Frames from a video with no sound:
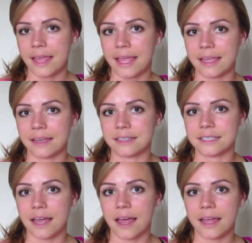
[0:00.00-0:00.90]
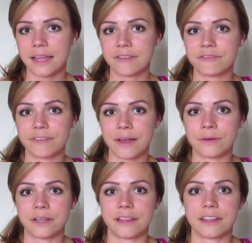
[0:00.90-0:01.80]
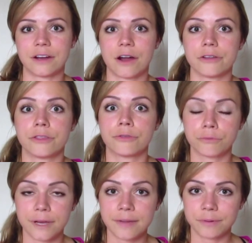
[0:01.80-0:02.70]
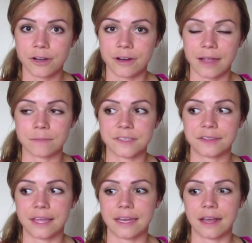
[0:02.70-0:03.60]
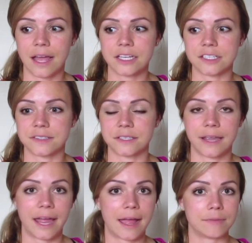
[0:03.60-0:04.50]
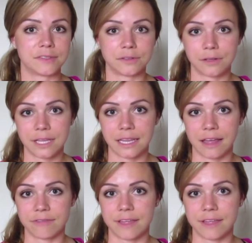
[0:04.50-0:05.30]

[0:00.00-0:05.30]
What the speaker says: and I have found that there are 3 programs that I just absolutely love,